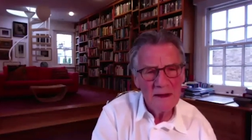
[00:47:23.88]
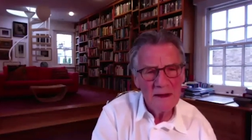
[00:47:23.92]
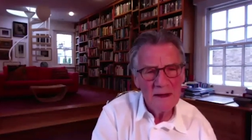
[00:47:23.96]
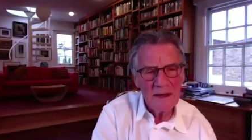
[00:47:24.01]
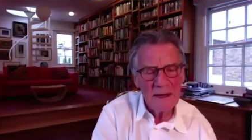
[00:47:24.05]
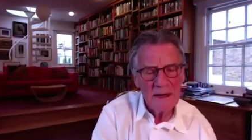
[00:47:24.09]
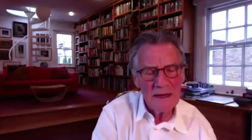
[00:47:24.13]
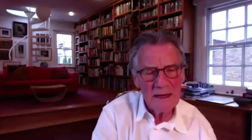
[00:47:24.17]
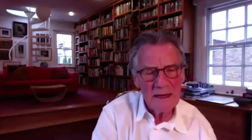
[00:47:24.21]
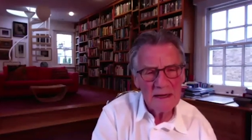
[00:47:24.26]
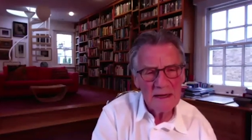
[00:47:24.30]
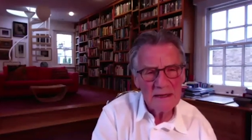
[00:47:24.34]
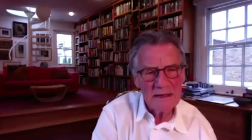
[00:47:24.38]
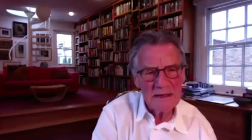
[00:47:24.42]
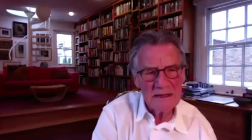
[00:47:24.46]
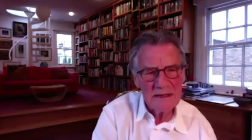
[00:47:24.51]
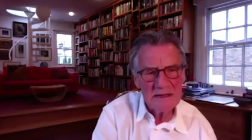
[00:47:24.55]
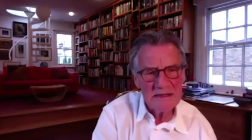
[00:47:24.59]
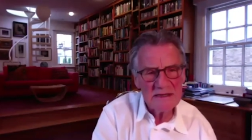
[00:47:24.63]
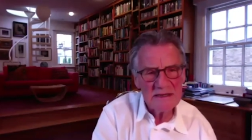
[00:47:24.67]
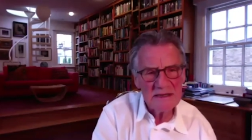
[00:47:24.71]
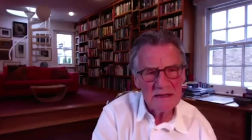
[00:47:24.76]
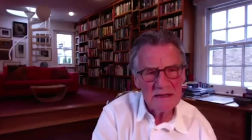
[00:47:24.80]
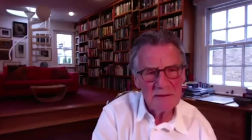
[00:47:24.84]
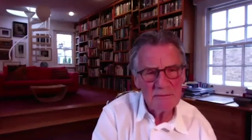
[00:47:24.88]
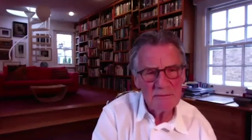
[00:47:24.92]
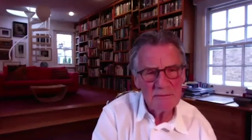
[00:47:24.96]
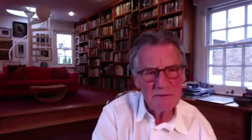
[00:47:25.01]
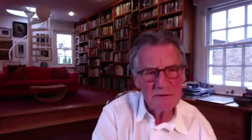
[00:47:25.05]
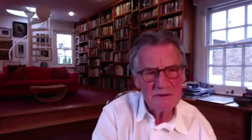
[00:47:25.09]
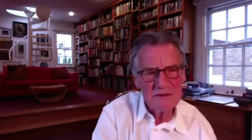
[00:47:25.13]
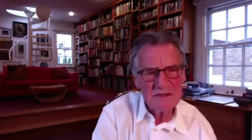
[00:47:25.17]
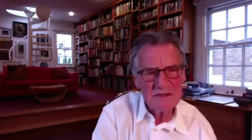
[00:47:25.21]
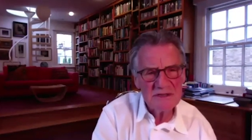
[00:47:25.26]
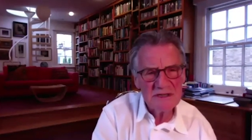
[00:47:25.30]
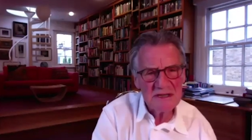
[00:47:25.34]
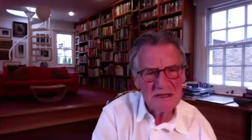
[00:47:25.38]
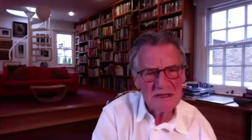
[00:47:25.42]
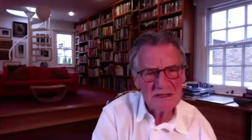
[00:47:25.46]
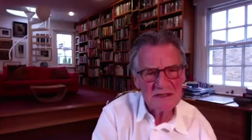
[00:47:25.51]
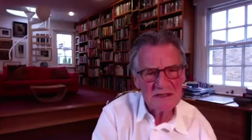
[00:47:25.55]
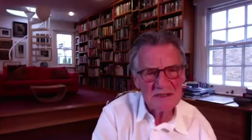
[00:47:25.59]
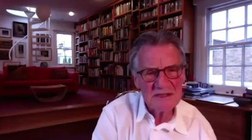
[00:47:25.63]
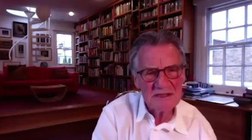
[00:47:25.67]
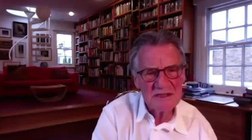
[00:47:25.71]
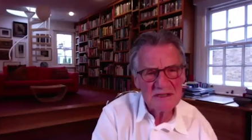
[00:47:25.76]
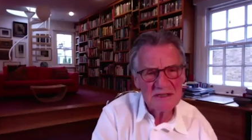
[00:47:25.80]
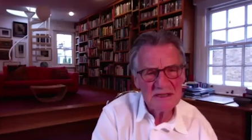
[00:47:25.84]
and it was
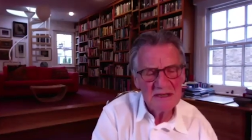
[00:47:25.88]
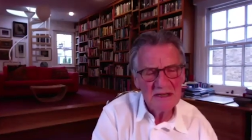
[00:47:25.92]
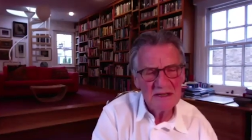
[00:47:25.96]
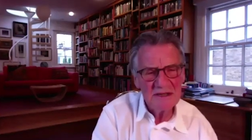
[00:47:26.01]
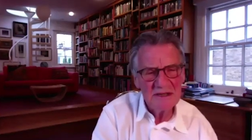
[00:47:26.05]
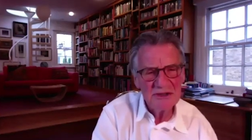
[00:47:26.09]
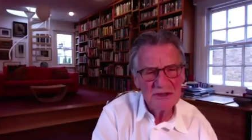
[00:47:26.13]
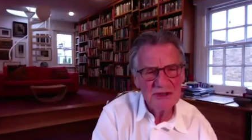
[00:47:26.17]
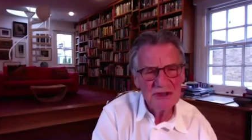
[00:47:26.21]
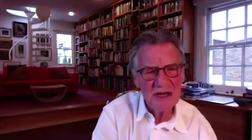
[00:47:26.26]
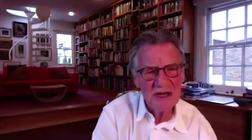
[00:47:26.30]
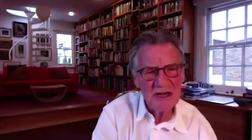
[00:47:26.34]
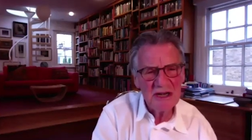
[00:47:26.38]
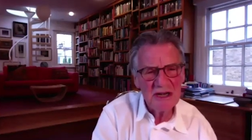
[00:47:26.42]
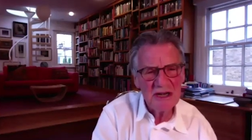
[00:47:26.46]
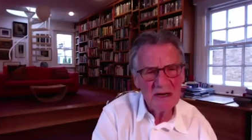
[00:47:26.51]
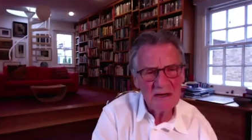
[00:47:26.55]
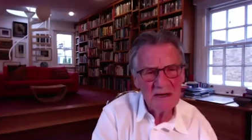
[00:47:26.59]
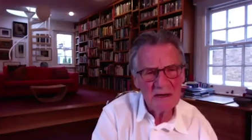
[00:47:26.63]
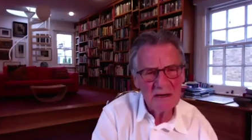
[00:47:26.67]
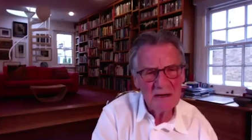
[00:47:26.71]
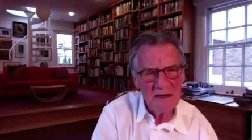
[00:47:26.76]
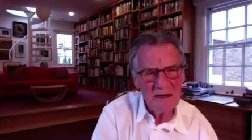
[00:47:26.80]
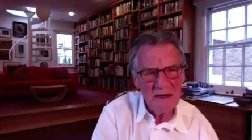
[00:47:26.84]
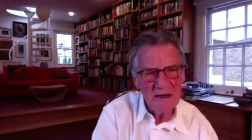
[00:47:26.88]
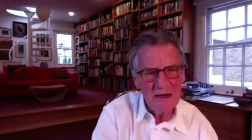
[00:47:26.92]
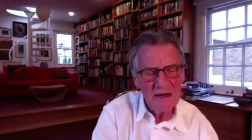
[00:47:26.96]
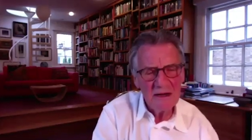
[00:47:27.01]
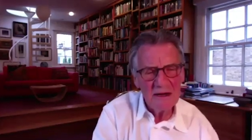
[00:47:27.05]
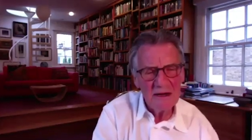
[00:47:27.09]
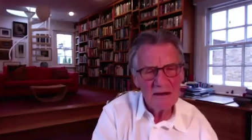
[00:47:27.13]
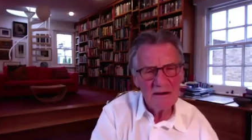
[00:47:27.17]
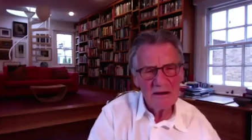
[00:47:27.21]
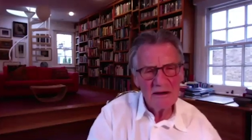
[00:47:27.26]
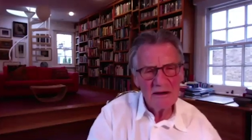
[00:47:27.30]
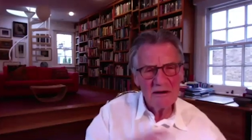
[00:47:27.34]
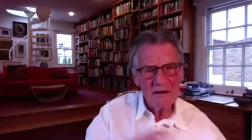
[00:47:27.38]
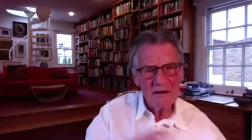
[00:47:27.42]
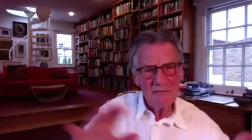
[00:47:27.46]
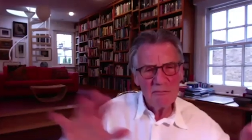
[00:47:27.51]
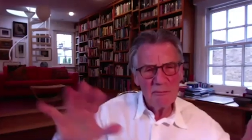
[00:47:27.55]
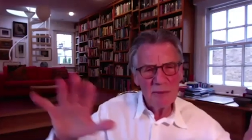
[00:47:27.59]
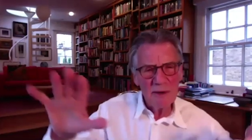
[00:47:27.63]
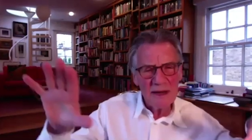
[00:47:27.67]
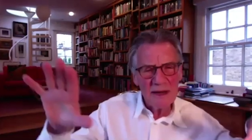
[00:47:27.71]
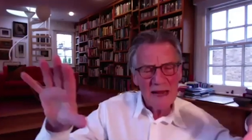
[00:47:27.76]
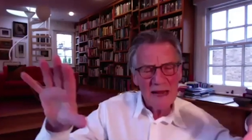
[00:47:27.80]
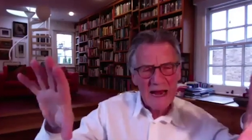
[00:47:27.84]
just sheer uh,
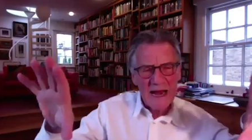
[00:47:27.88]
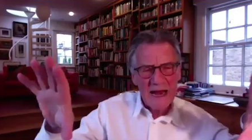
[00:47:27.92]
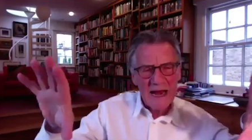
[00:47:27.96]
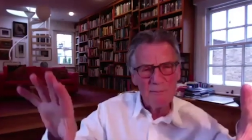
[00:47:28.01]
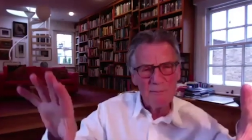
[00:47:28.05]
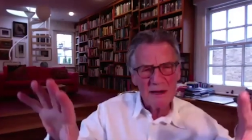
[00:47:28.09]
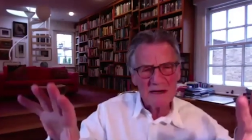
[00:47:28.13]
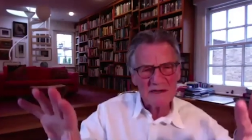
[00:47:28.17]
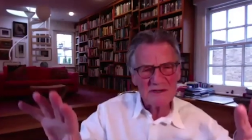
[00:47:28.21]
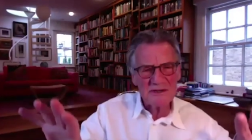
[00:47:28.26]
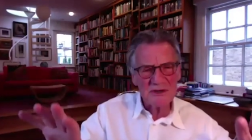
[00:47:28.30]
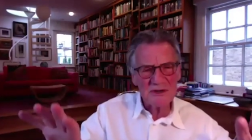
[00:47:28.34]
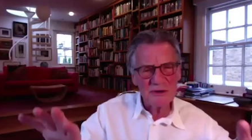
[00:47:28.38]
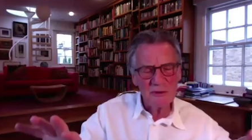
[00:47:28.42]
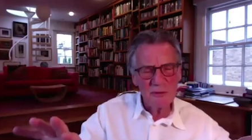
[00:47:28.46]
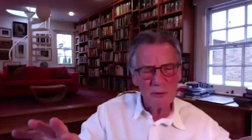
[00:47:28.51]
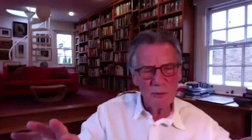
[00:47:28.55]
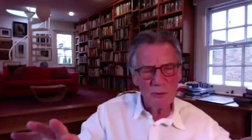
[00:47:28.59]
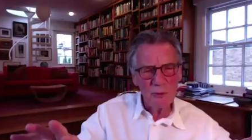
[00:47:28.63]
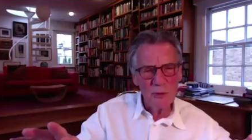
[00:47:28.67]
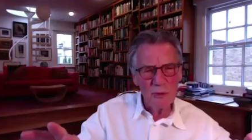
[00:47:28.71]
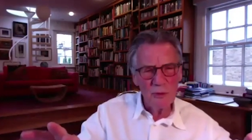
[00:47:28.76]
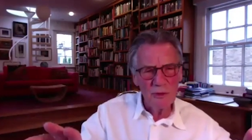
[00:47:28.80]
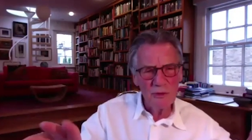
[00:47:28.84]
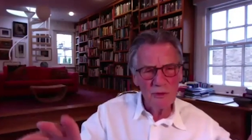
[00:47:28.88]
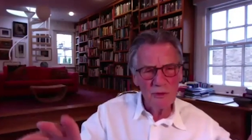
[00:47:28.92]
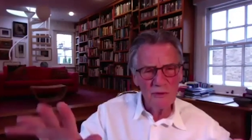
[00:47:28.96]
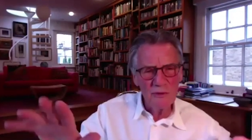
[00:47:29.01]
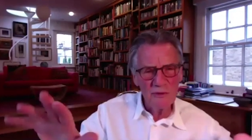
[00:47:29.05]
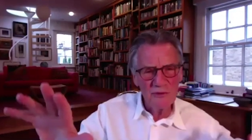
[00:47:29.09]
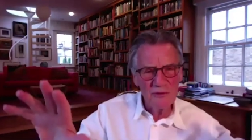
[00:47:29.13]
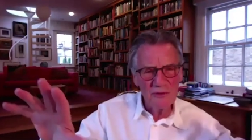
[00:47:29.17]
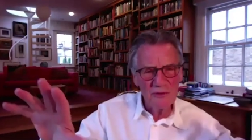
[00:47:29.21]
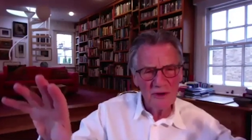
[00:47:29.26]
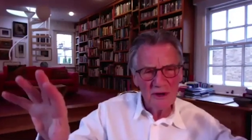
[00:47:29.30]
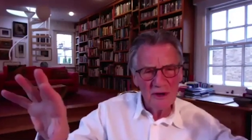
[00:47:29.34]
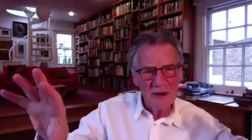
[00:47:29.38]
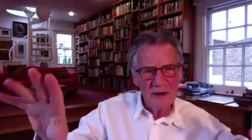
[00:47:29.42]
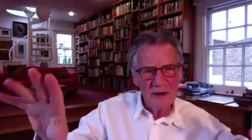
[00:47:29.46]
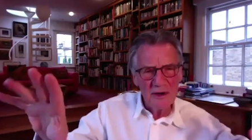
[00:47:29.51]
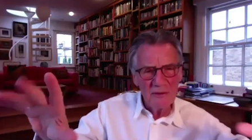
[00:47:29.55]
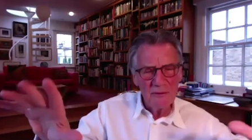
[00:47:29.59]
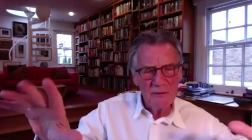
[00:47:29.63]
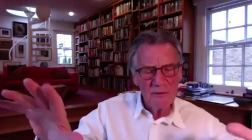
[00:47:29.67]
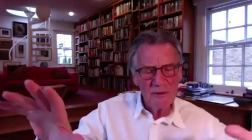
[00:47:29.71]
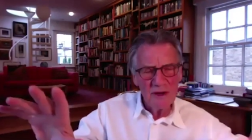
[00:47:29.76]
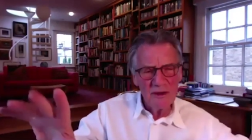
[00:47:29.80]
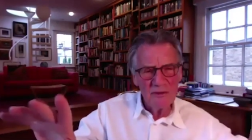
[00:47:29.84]
black basalt walls
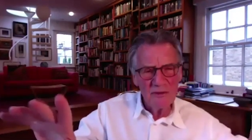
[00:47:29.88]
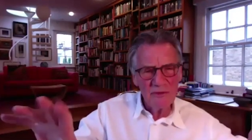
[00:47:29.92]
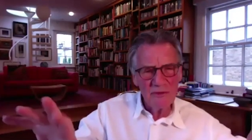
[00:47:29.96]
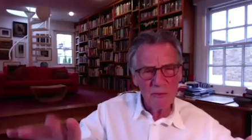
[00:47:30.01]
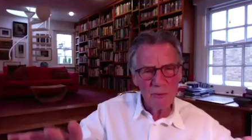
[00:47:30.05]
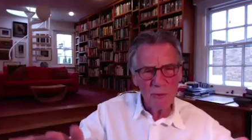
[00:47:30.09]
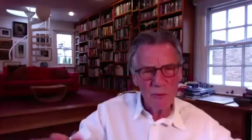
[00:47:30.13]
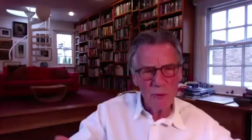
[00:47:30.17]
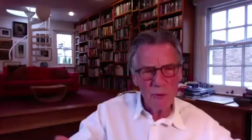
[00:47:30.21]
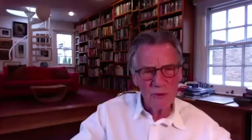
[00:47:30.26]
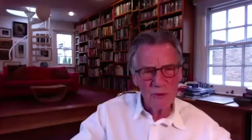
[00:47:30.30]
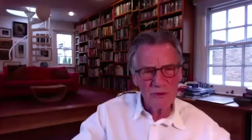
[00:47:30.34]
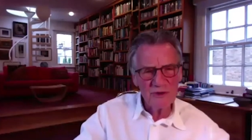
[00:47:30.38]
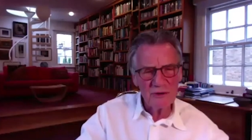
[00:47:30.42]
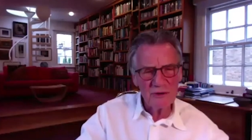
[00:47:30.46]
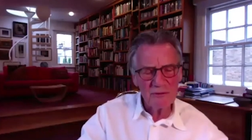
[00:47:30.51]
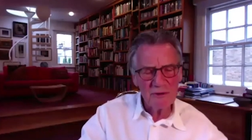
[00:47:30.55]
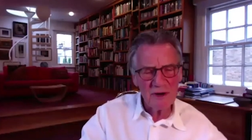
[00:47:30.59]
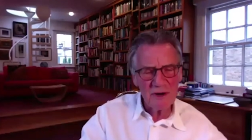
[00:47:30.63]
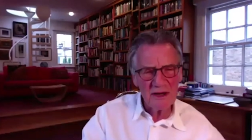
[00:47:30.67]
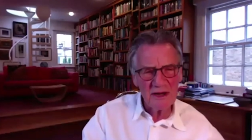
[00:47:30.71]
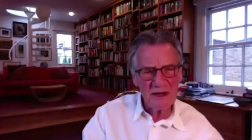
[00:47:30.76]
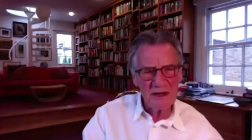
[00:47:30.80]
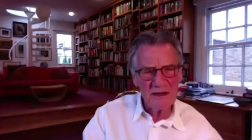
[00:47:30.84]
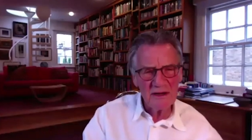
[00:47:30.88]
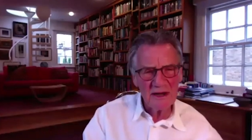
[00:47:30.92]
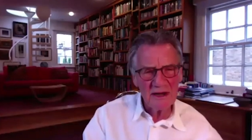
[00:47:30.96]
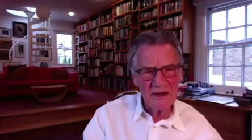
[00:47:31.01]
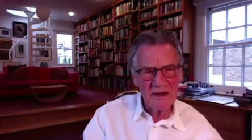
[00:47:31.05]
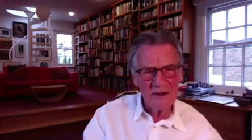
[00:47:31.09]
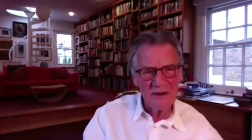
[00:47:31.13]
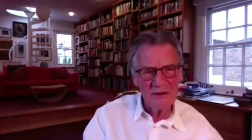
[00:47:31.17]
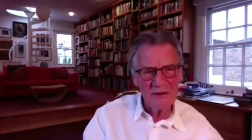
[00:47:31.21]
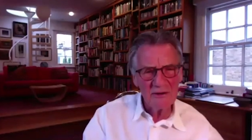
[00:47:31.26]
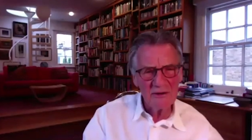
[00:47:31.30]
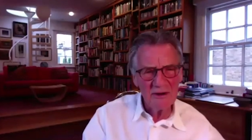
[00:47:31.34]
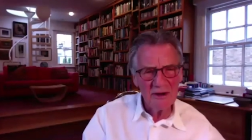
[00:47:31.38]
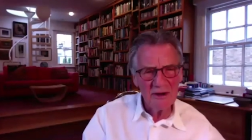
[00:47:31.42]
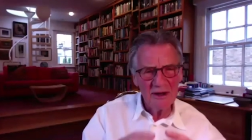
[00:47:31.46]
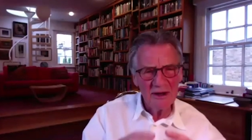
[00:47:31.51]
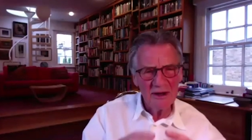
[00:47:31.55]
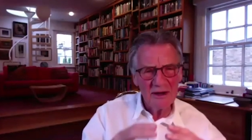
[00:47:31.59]
with water running down,